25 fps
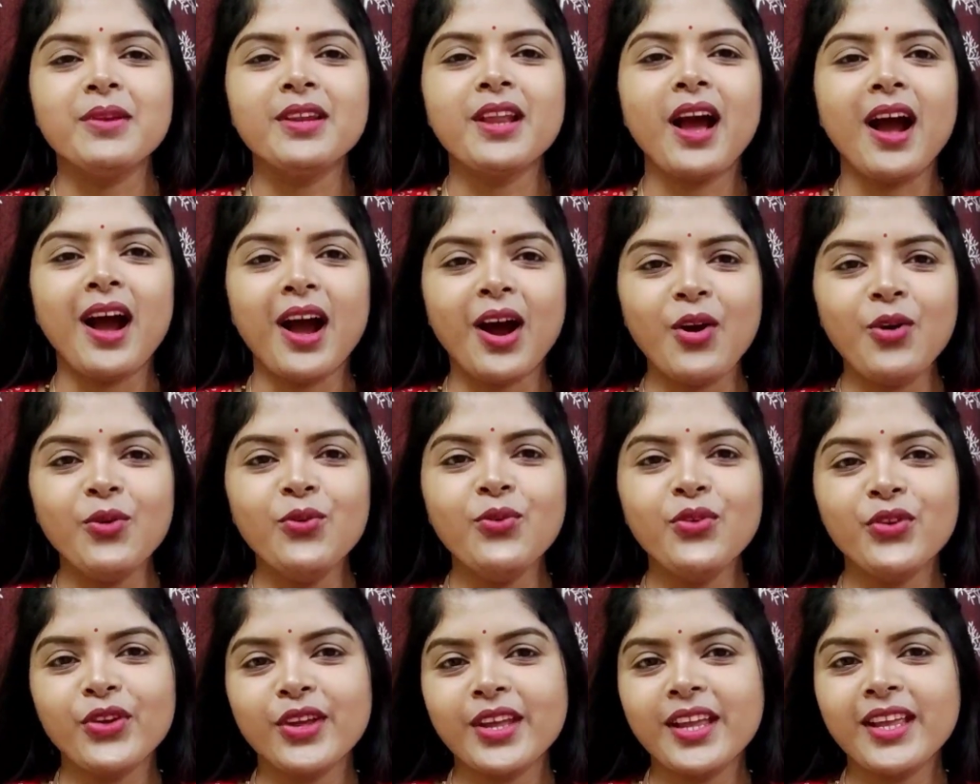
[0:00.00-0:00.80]
How
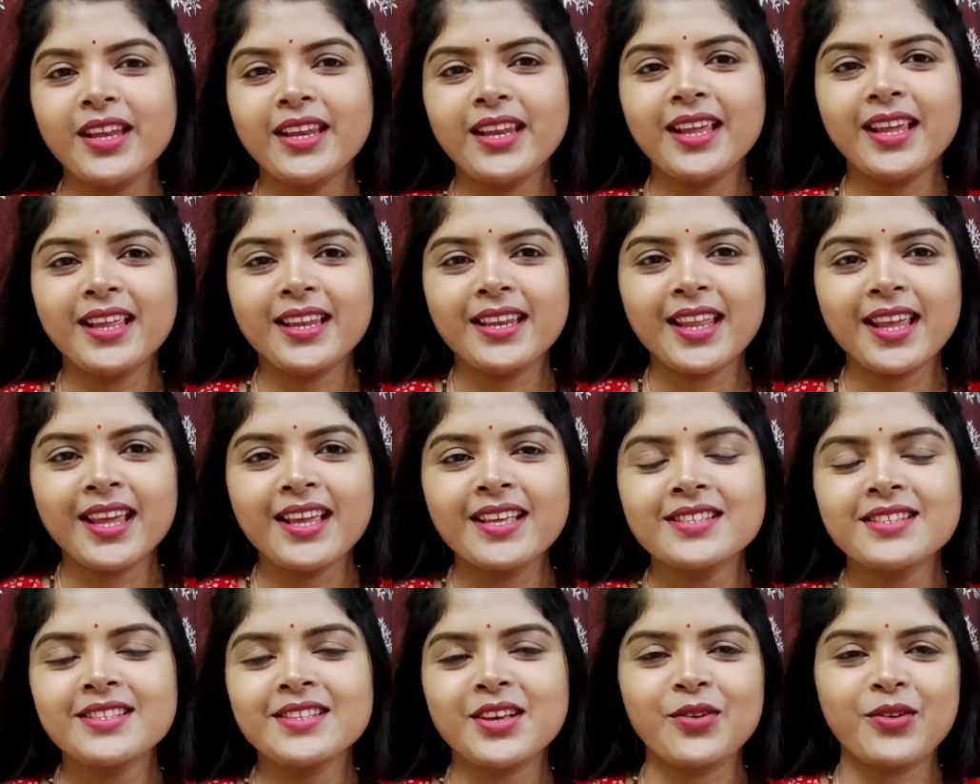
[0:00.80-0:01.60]
we can
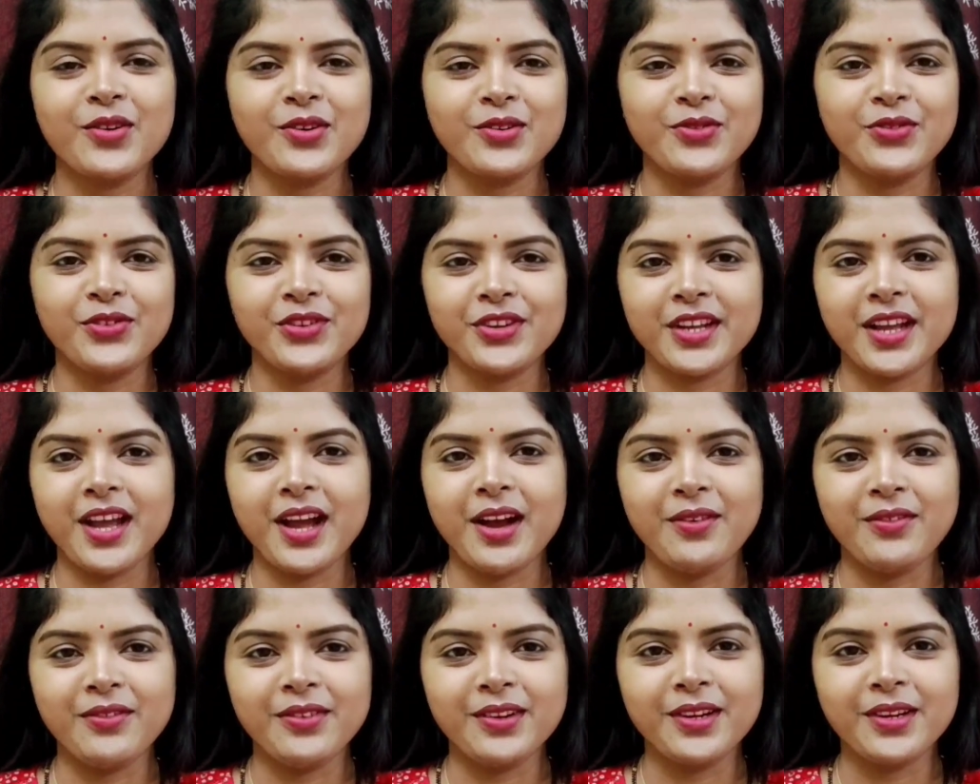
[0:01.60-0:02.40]
enhance our
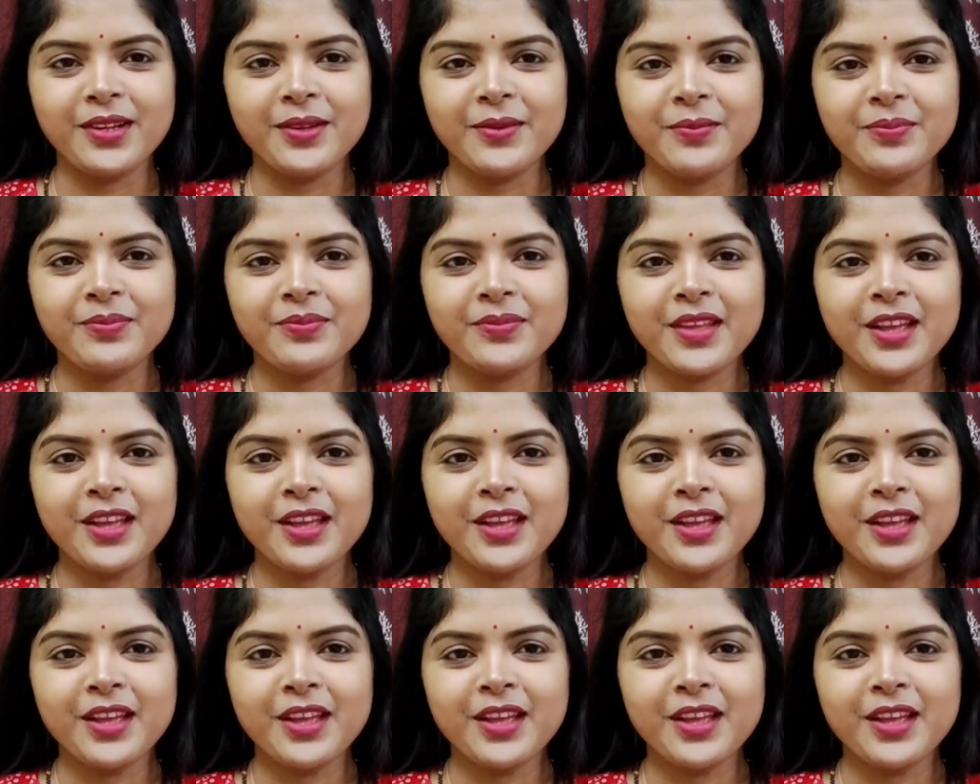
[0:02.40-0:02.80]
vocabulary,